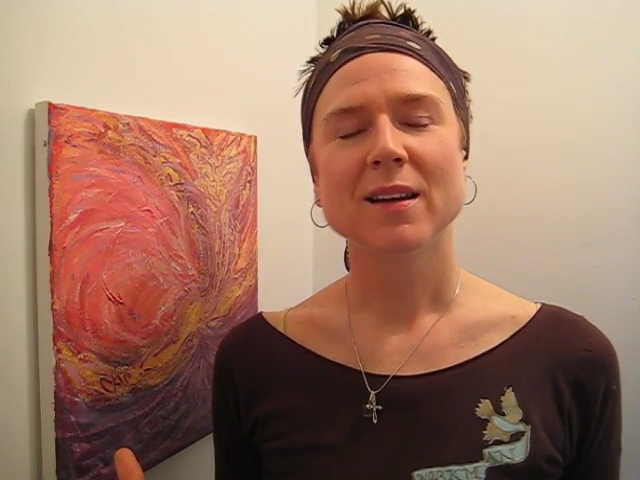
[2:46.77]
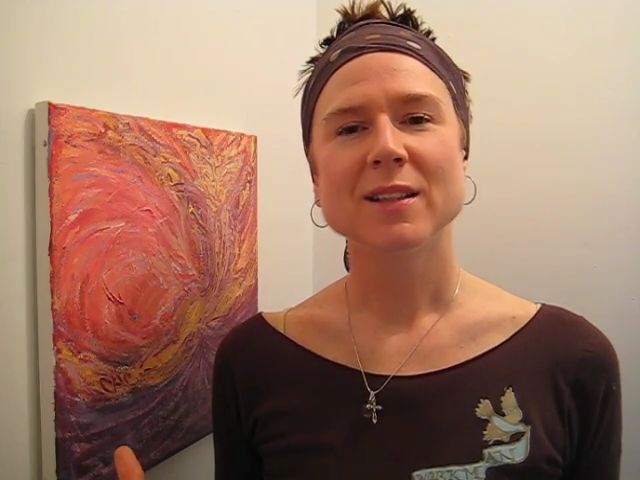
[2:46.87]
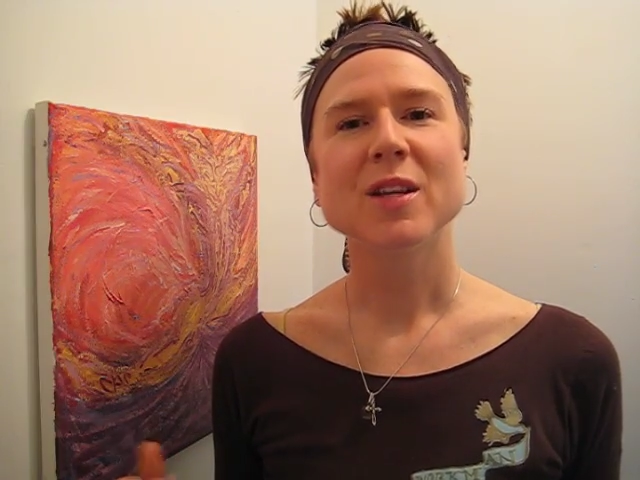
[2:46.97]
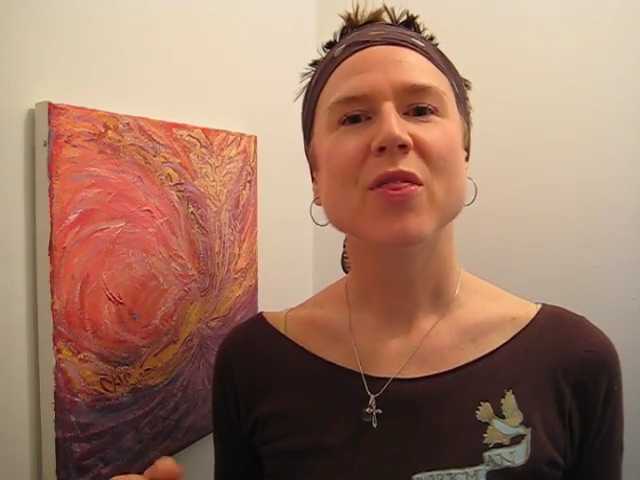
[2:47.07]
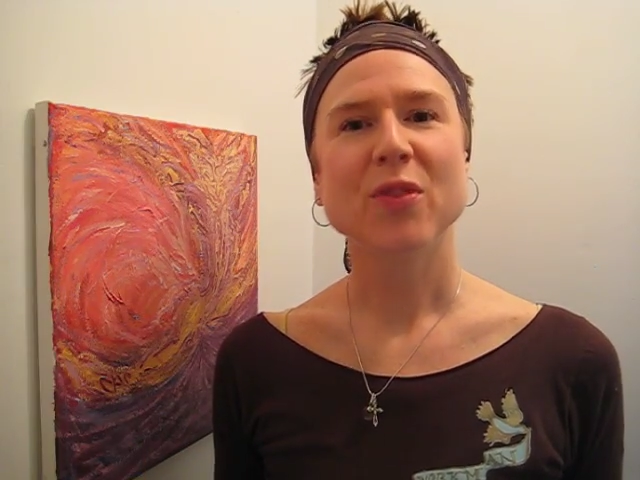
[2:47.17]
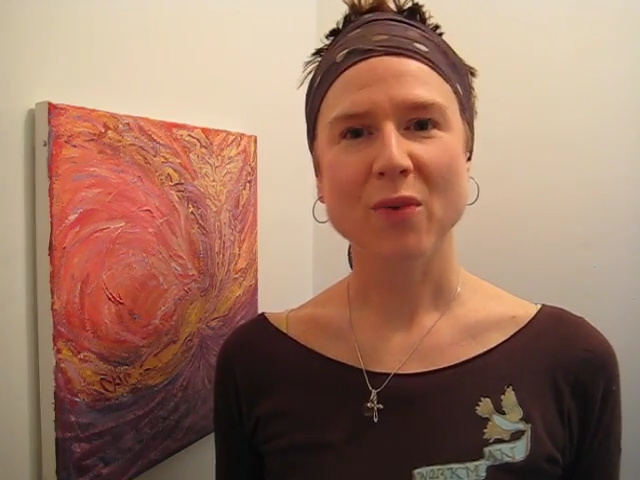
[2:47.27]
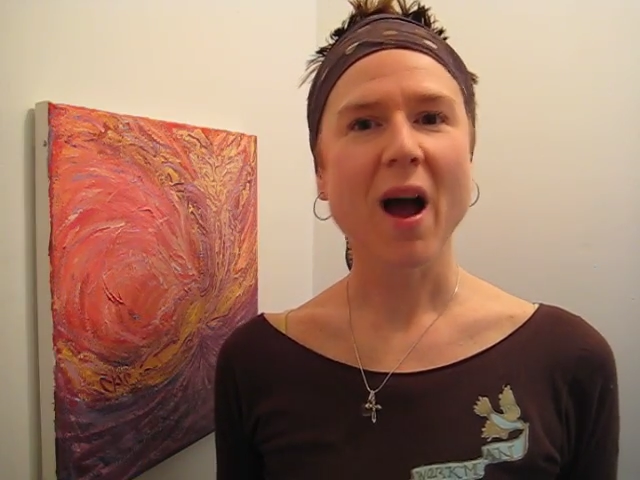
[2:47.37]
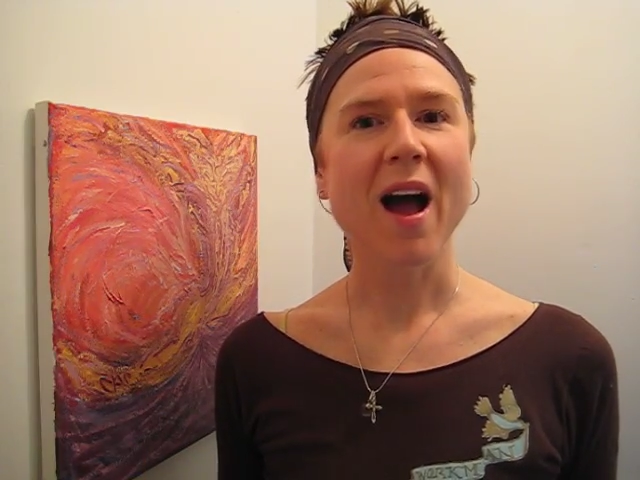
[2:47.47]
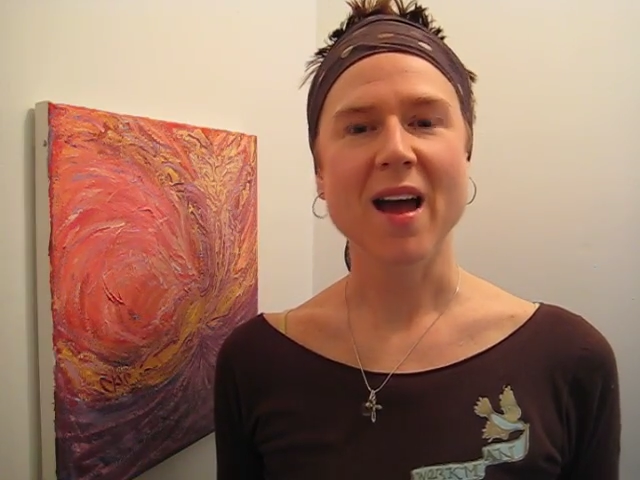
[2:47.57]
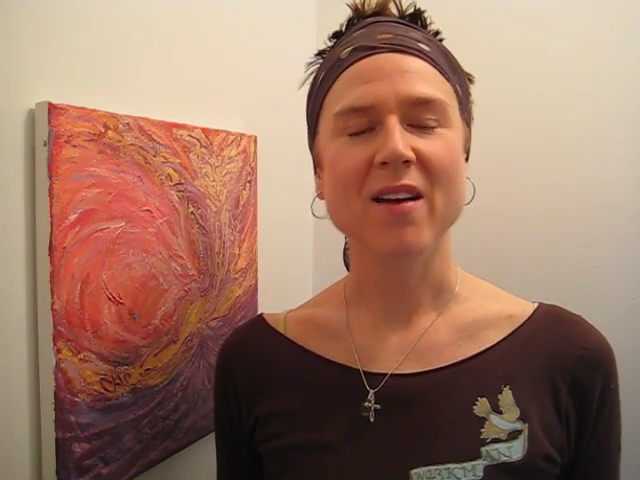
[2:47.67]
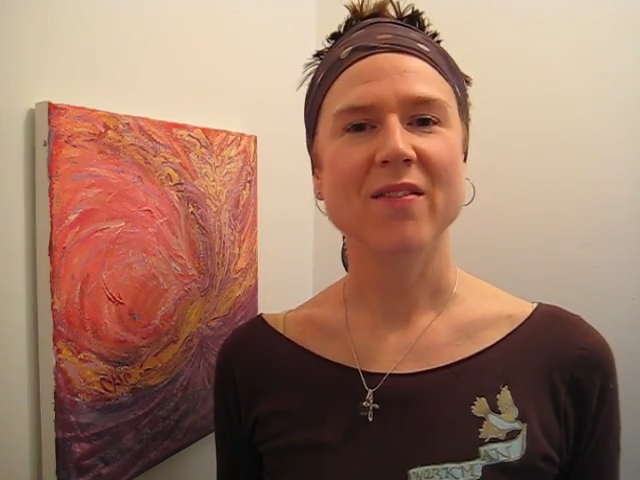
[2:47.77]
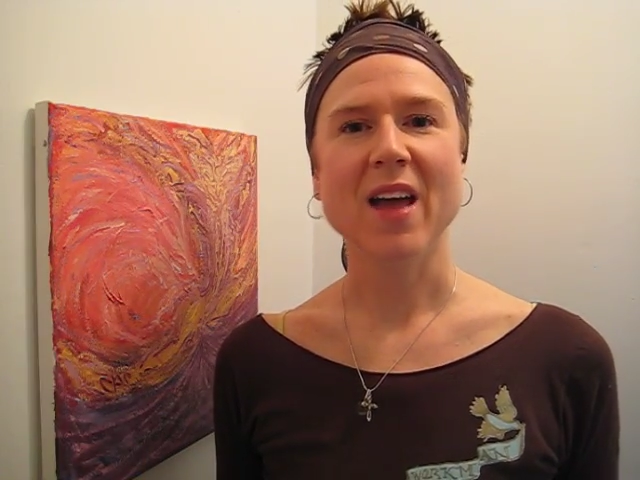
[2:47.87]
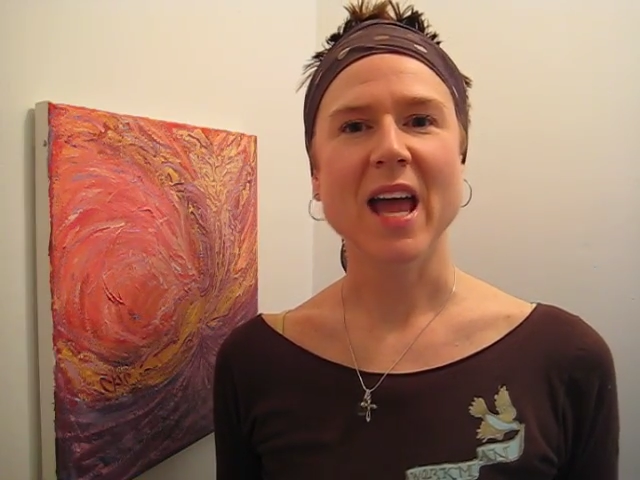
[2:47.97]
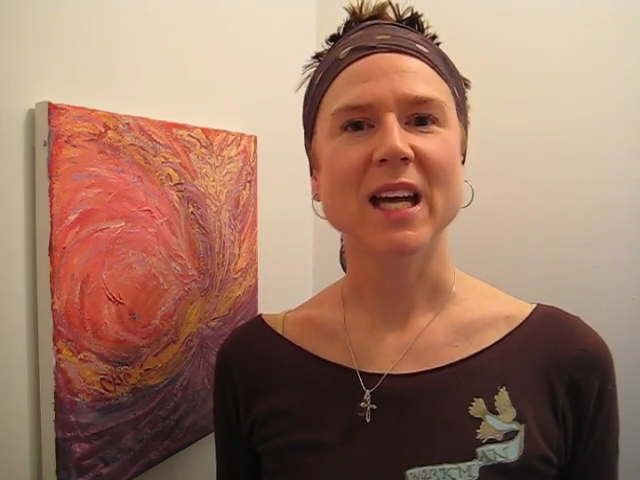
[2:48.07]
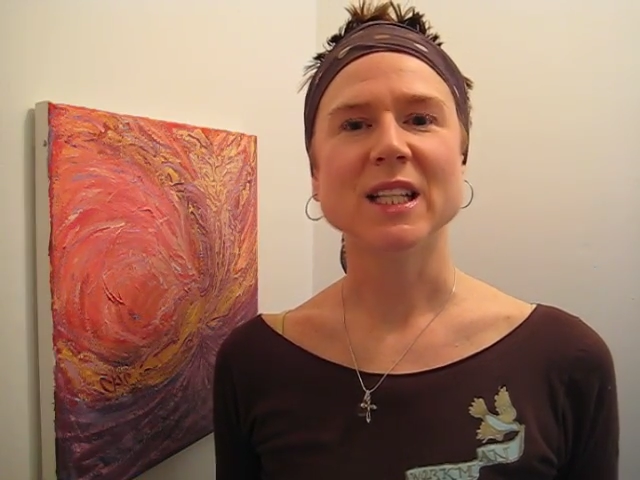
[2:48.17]
to thrive
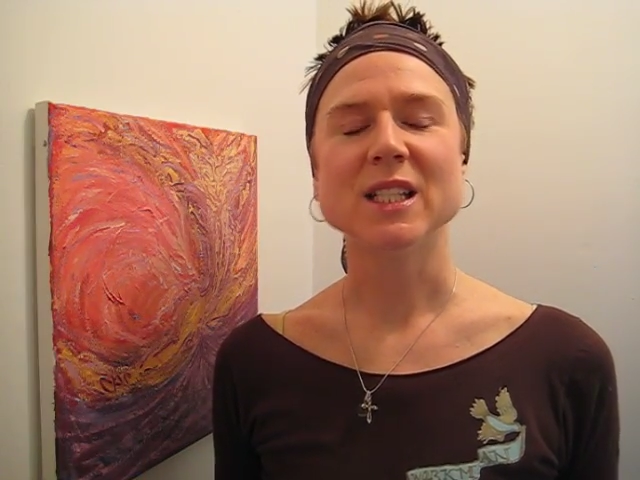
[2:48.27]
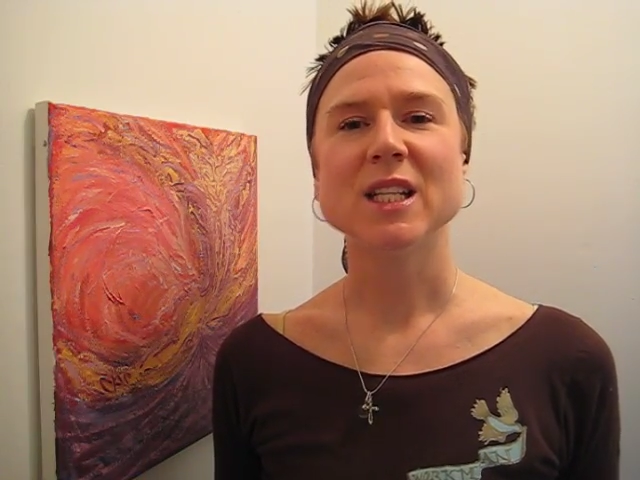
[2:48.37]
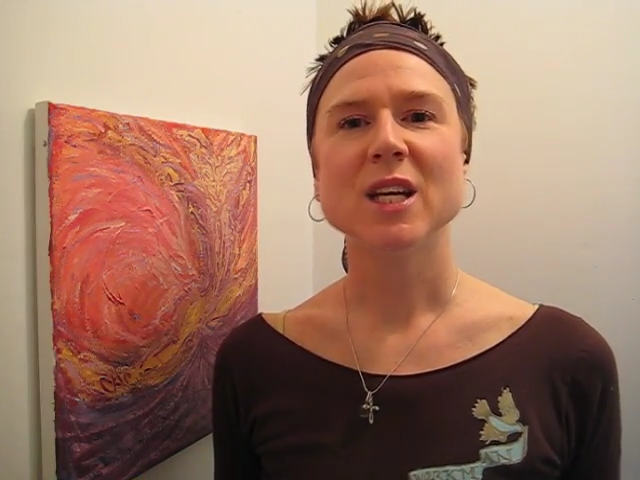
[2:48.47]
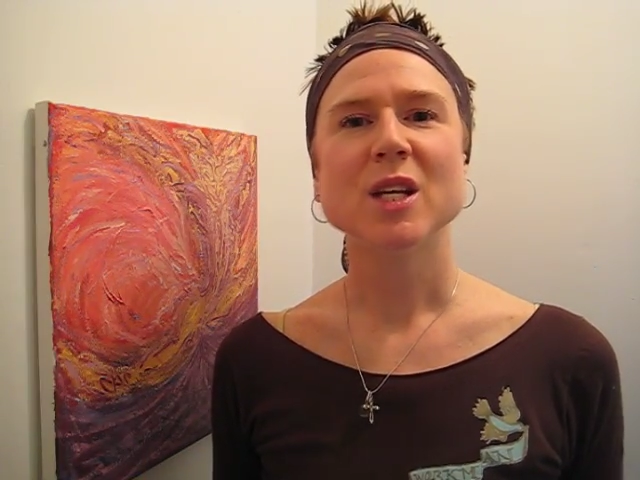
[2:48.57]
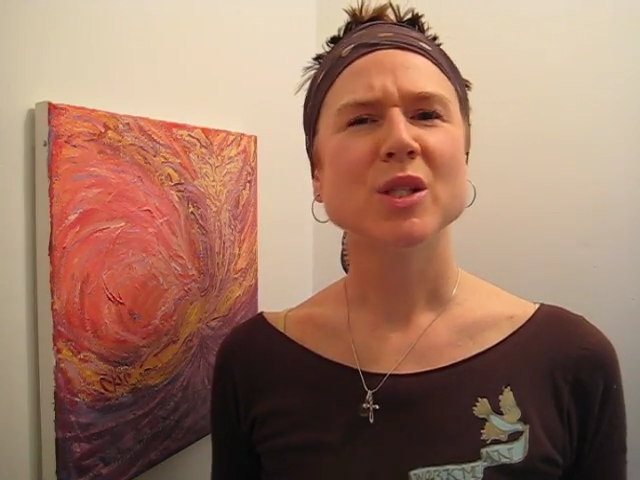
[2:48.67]
and